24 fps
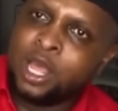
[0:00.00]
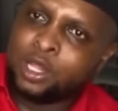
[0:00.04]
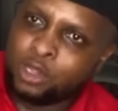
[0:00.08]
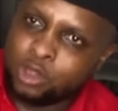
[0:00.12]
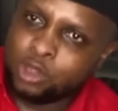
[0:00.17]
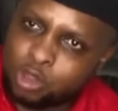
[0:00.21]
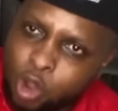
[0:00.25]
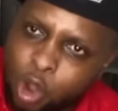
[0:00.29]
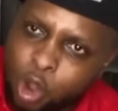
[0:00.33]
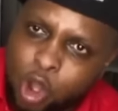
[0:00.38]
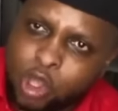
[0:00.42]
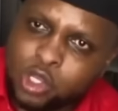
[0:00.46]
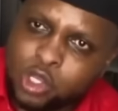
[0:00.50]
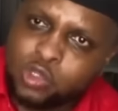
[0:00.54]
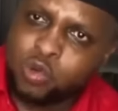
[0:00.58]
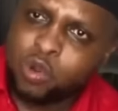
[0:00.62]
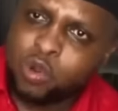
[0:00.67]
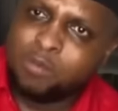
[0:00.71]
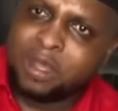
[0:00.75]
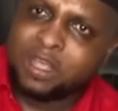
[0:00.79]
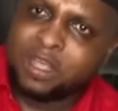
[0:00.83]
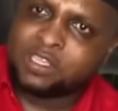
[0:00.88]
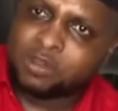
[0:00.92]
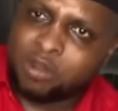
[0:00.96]
Those
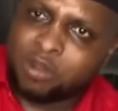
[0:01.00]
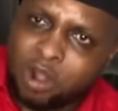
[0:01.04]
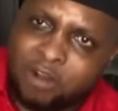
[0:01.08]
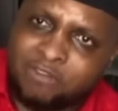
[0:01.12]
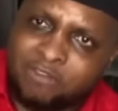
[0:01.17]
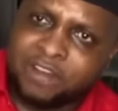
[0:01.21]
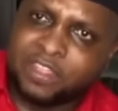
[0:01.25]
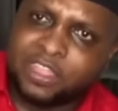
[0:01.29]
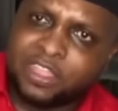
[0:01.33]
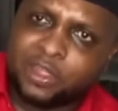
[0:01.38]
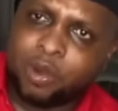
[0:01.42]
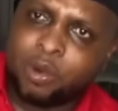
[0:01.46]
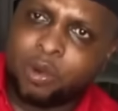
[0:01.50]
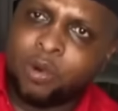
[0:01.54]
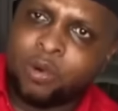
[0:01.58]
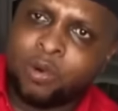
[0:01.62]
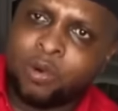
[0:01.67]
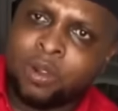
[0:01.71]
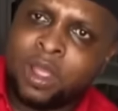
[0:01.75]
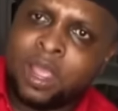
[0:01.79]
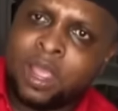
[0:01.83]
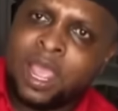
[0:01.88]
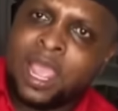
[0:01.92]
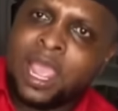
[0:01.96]
who must
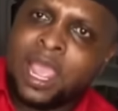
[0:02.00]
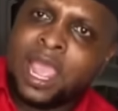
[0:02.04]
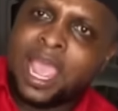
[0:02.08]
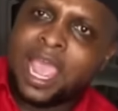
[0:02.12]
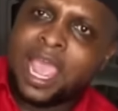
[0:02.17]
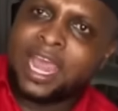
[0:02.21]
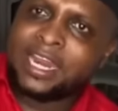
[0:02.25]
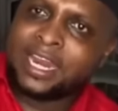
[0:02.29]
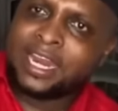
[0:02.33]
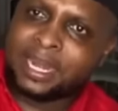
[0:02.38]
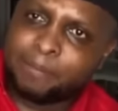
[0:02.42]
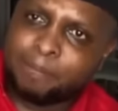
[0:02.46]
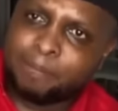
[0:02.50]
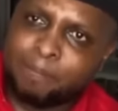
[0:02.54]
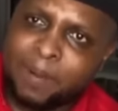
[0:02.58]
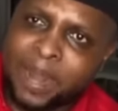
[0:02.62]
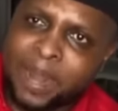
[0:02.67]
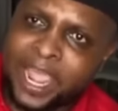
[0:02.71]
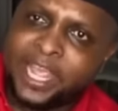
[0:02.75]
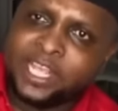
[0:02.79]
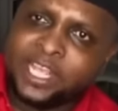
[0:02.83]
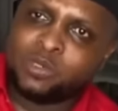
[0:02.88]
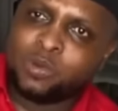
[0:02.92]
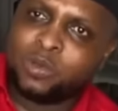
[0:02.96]
overthrow and
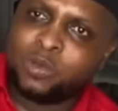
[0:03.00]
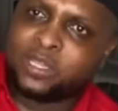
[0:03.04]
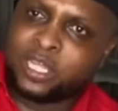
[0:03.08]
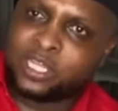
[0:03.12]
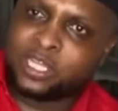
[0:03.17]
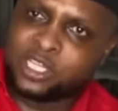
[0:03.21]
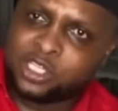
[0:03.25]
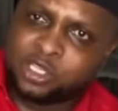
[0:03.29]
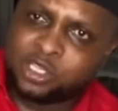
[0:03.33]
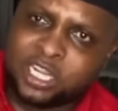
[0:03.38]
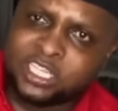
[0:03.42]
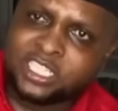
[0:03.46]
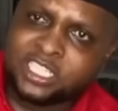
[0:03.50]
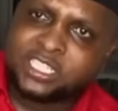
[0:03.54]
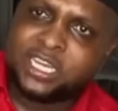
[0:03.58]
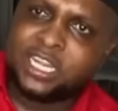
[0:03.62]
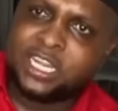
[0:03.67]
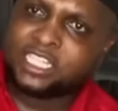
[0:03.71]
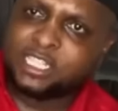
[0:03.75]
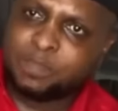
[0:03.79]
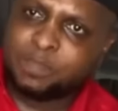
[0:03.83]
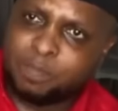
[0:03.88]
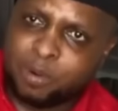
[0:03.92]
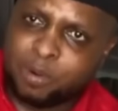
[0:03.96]
replace with a
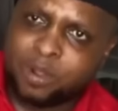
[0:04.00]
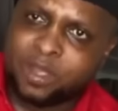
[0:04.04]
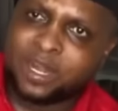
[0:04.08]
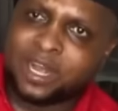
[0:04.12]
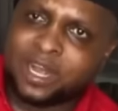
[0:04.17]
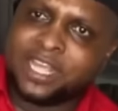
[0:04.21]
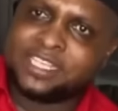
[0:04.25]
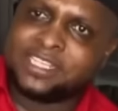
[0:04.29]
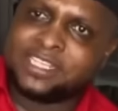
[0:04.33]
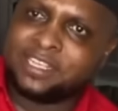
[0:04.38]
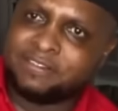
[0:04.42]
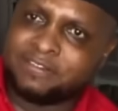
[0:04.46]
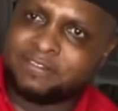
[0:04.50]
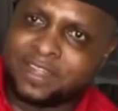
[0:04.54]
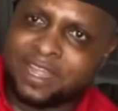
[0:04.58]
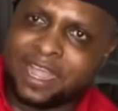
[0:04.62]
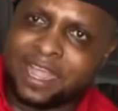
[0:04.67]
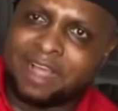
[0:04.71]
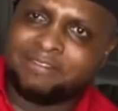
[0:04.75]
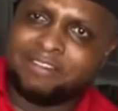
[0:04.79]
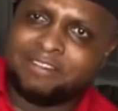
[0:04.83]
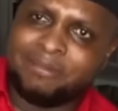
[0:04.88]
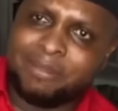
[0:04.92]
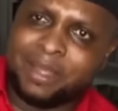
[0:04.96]
socialist progressive
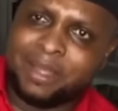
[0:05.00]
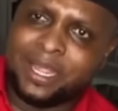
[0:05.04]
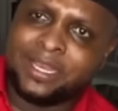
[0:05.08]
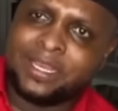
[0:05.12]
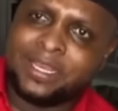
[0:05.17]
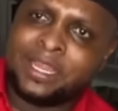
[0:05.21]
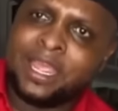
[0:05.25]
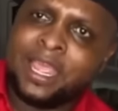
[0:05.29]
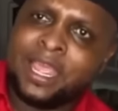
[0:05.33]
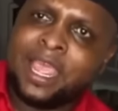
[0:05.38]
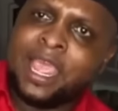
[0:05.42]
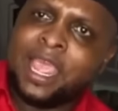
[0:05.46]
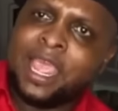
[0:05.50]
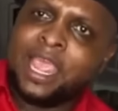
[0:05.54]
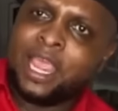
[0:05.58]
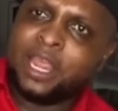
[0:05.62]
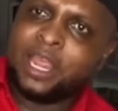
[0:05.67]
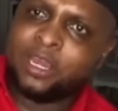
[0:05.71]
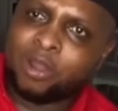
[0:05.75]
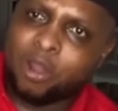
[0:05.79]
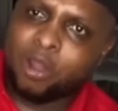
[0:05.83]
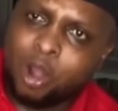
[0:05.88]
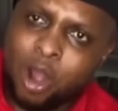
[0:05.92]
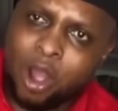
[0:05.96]
government
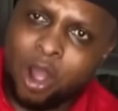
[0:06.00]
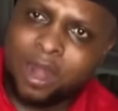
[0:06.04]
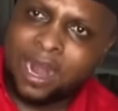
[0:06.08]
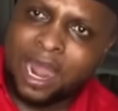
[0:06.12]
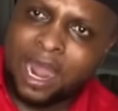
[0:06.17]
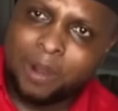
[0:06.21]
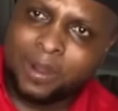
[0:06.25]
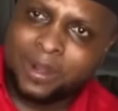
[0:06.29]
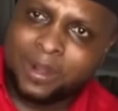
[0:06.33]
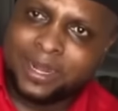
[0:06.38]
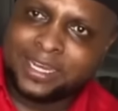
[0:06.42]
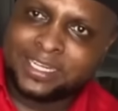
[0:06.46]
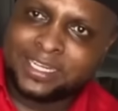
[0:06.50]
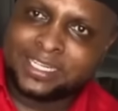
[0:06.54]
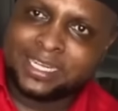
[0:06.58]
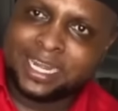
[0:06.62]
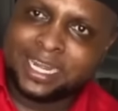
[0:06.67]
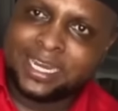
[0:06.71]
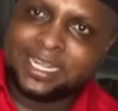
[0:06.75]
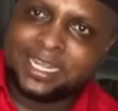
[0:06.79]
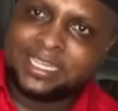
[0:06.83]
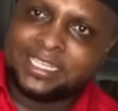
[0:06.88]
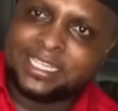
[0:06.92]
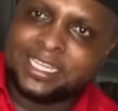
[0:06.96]
in all our
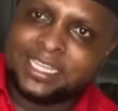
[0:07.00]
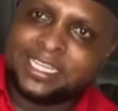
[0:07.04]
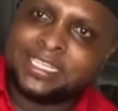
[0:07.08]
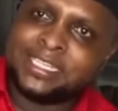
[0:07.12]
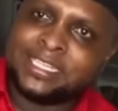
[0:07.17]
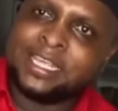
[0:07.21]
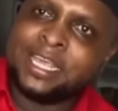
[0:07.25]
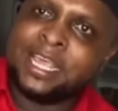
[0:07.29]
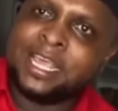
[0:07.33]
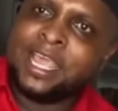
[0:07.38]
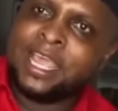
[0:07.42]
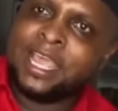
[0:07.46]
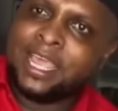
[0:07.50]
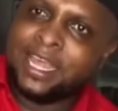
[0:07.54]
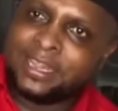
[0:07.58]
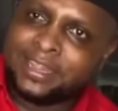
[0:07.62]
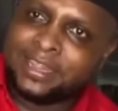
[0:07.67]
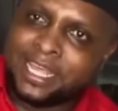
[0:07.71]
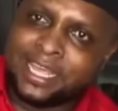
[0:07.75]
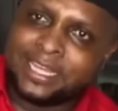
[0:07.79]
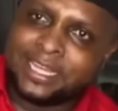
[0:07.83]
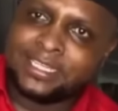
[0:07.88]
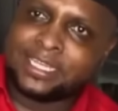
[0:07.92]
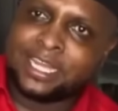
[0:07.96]
nationalities
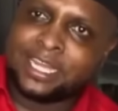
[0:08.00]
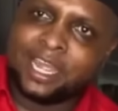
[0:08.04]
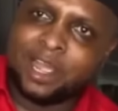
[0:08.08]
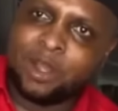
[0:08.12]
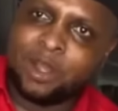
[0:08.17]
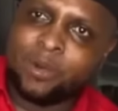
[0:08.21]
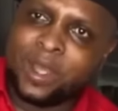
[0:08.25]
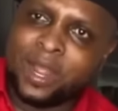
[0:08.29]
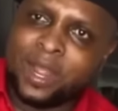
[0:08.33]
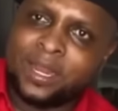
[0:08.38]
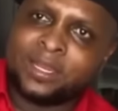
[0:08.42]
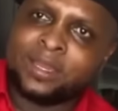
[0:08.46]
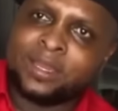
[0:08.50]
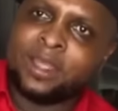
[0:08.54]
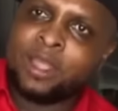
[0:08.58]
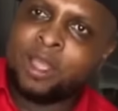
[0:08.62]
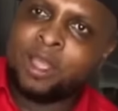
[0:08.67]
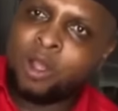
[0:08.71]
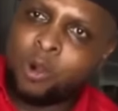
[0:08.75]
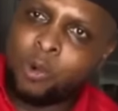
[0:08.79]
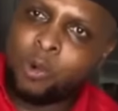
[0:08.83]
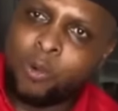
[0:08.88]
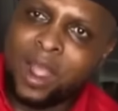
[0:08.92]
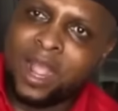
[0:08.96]
in the entire world.
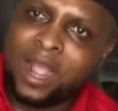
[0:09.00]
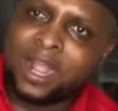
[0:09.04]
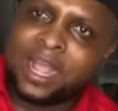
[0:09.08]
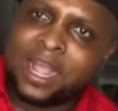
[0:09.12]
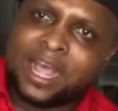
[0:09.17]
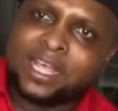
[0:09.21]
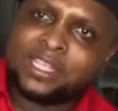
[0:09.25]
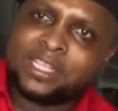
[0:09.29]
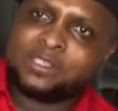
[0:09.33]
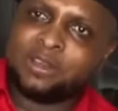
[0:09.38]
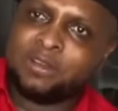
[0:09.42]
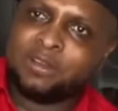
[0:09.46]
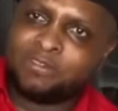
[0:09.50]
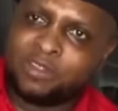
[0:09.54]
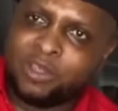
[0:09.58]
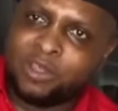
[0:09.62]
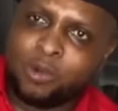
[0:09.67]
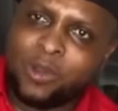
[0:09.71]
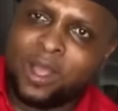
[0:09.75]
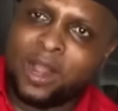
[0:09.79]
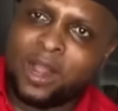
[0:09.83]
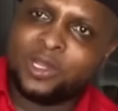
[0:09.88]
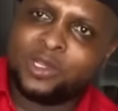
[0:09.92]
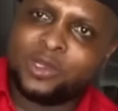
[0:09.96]
Workers of
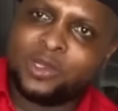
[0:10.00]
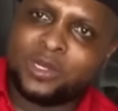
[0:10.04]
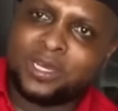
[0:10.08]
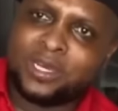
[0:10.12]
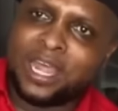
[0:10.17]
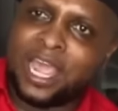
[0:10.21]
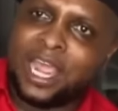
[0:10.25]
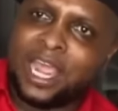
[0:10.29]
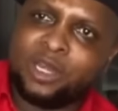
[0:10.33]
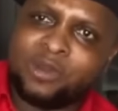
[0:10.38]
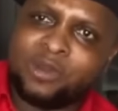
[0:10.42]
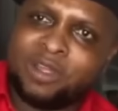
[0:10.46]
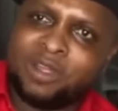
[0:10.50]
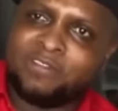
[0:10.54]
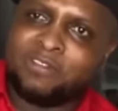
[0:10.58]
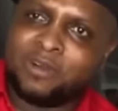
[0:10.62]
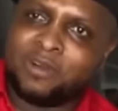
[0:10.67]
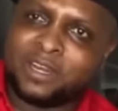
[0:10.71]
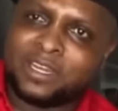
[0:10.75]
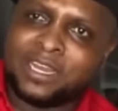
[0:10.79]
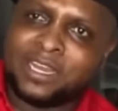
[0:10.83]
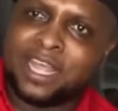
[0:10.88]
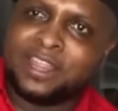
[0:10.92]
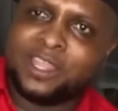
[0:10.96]
the world, unite. You have
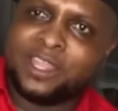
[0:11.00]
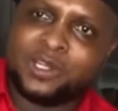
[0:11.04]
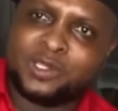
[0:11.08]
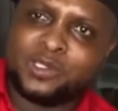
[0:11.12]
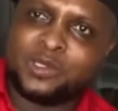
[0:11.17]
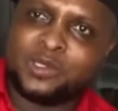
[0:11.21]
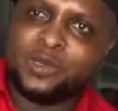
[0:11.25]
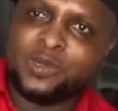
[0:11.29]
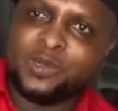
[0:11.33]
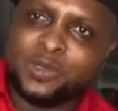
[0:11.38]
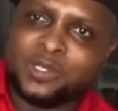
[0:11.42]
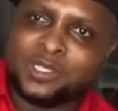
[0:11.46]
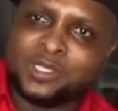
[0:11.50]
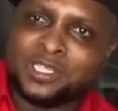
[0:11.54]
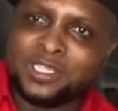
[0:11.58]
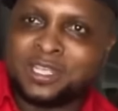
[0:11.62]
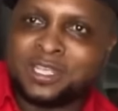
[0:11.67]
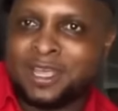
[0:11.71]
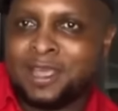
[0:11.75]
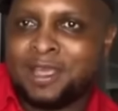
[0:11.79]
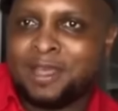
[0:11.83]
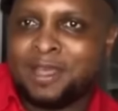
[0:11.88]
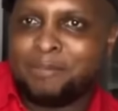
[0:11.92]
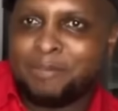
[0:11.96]
got nothing to lose
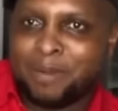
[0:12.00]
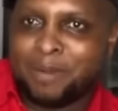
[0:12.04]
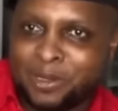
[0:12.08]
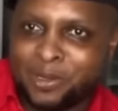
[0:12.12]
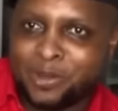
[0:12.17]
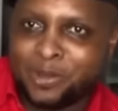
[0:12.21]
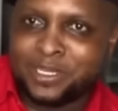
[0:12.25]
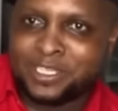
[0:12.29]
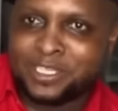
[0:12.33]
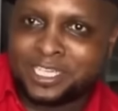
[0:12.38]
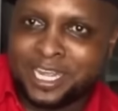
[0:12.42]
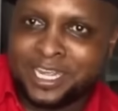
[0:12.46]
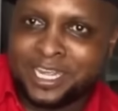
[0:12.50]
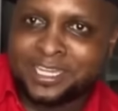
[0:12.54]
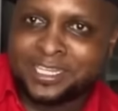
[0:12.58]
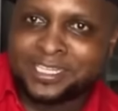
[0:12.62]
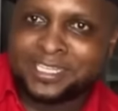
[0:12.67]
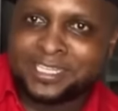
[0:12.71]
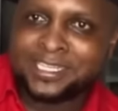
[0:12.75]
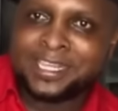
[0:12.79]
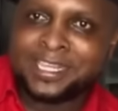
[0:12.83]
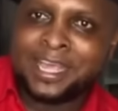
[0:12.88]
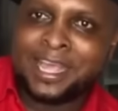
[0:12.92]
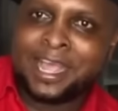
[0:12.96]
but your
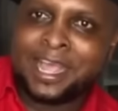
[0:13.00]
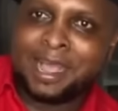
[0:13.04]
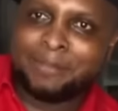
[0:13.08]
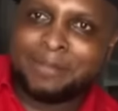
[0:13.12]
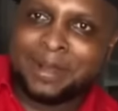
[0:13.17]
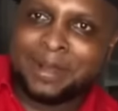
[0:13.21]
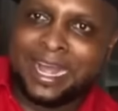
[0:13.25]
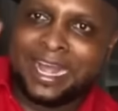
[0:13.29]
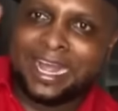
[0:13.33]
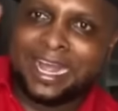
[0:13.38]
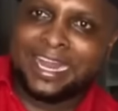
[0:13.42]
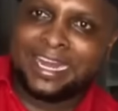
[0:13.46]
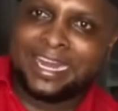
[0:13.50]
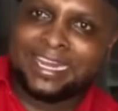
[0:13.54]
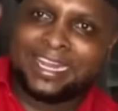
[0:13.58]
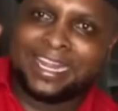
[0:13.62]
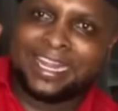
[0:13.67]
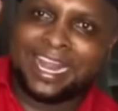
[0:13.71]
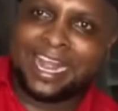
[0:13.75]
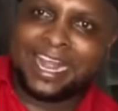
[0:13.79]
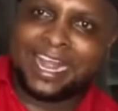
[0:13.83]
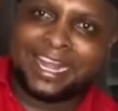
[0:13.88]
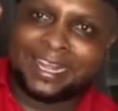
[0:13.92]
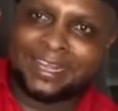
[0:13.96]
chains.
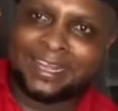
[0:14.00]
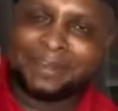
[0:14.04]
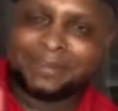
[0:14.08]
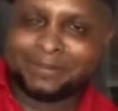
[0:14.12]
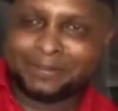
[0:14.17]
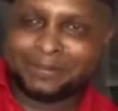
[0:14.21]
Amanda.